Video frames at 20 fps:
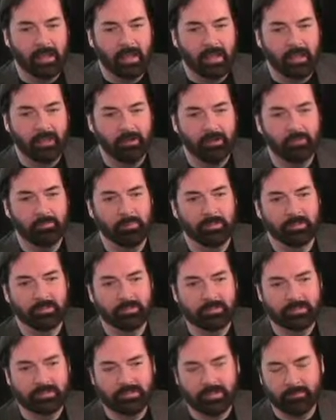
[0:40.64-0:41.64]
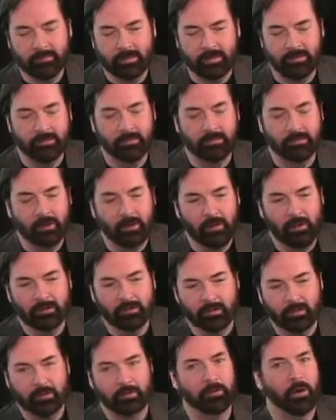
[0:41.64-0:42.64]
And you've been doing something
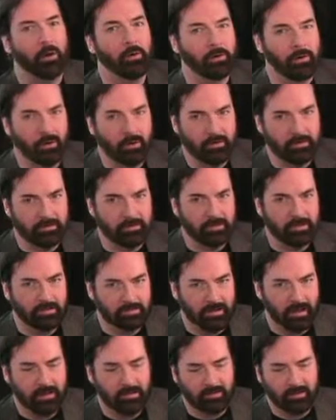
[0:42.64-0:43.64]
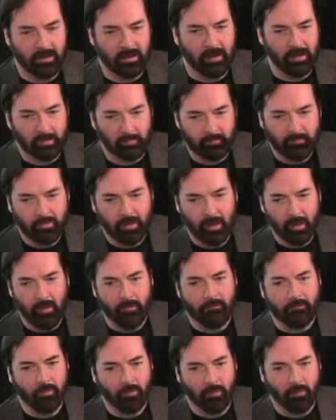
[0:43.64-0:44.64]
called GoGirls.com
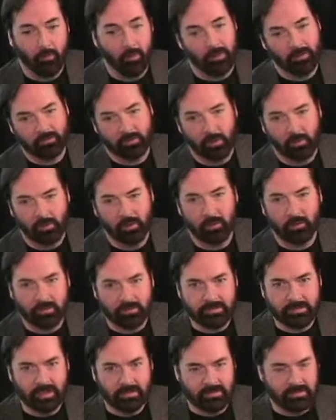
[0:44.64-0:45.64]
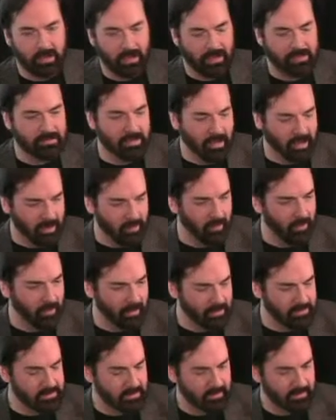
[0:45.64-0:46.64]
for, well, Go Girls as
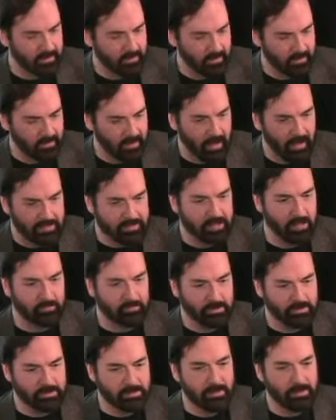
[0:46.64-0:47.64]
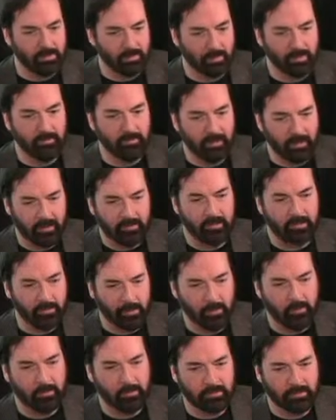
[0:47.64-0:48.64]
a concept in general, and then
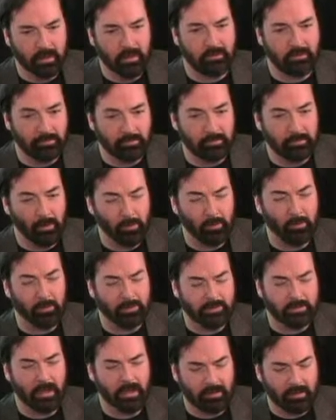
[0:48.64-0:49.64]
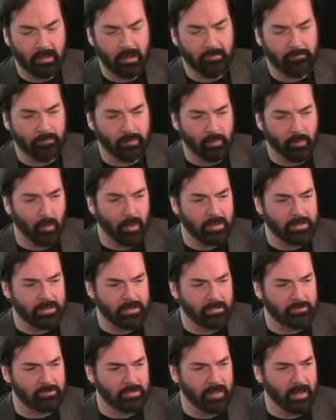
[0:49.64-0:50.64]
GoGirls.com for quite
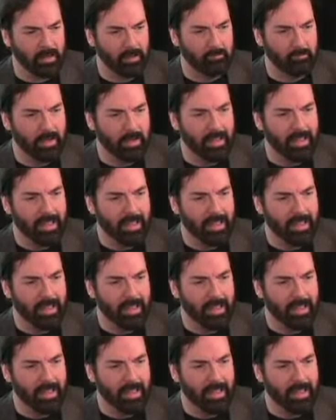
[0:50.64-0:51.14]
some time.